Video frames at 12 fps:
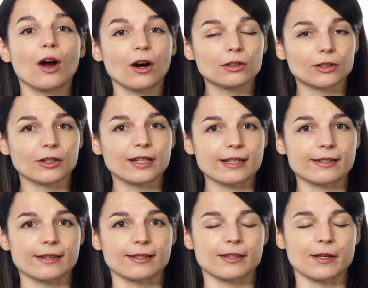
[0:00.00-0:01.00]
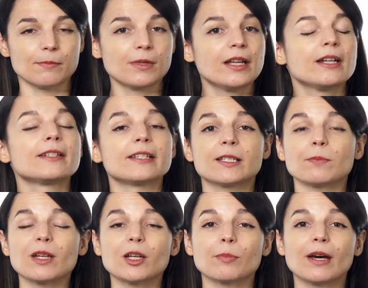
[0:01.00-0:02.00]
our learning system to
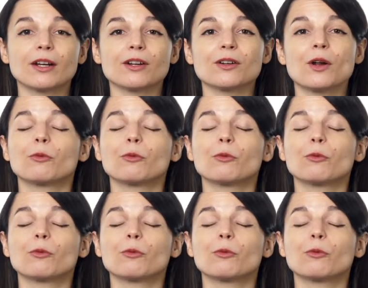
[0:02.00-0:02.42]
speak better,